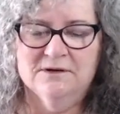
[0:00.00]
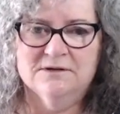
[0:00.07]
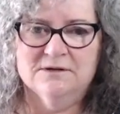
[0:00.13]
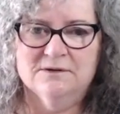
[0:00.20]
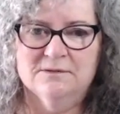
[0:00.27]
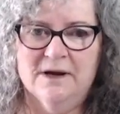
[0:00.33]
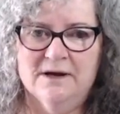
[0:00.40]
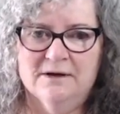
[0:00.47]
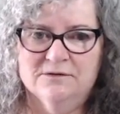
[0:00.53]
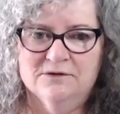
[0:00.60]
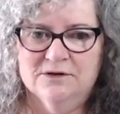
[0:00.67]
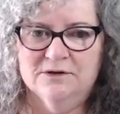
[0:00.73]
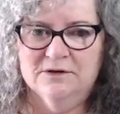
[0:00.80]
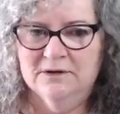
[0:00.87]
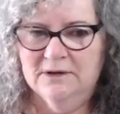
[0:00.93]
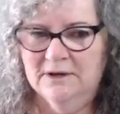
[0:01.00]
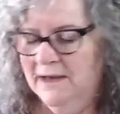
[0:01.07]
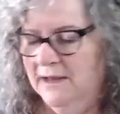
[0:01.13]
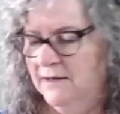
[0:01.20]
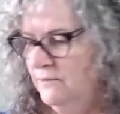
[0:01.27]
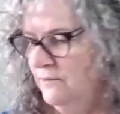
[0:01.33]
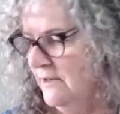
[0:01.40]
around you,
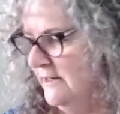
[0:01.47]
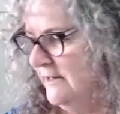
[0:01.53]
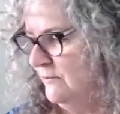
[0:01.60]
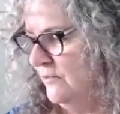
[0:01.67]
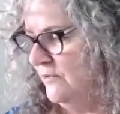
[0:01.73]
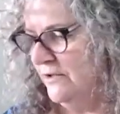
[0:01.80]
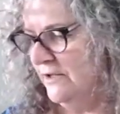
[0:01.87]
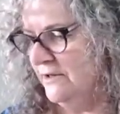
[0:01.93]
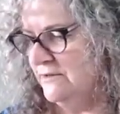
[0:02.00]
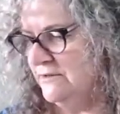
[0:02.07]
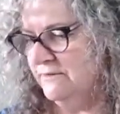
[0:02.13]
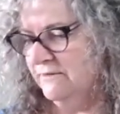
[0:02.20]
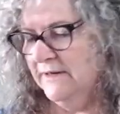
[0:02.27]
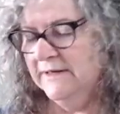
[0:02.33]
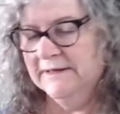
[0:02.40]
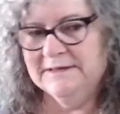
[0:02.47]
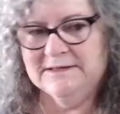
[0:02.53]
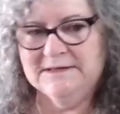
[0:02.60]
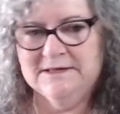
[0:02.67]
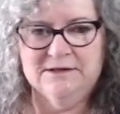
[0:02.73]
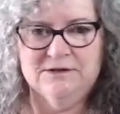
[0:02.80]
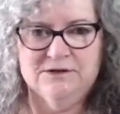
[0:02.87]
and really put those feelers
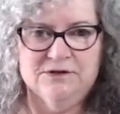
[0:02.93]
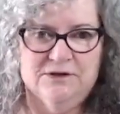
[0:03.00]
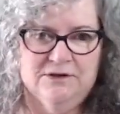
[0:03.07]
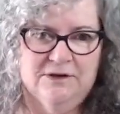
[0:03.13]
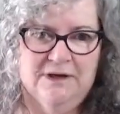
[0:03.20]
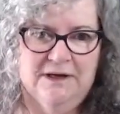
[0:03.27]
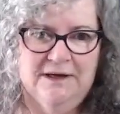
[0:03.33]
into